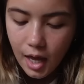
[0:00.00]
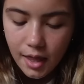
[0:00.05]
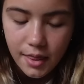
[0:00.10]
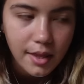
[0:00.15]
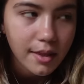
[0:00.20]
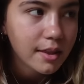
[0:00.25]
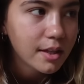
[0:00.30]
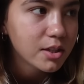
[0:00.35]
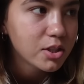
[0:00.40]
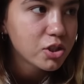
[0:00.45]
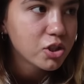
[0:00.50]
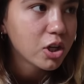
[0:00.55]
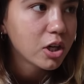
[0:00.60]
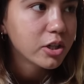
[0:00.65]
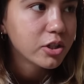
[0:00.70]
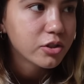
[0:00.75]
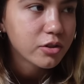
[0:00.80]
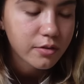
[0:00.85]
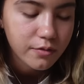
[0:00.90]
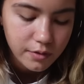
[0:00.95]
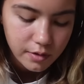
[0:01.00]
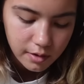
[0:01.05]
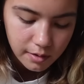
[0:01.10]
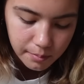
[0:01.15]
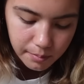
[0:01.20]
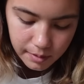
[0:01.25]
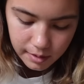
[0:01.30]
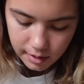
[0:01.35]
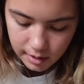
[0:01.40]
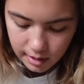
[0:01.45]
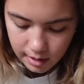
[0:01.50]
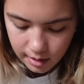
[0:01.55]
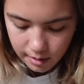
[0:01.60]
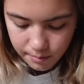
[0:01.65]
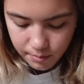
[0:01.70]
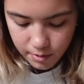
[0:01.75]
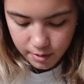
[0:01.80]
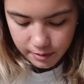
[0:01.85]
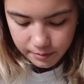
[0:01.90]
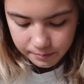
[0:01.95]
and then this charger for the big
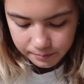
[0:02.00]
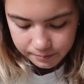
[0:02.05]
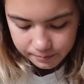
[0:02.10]
camera.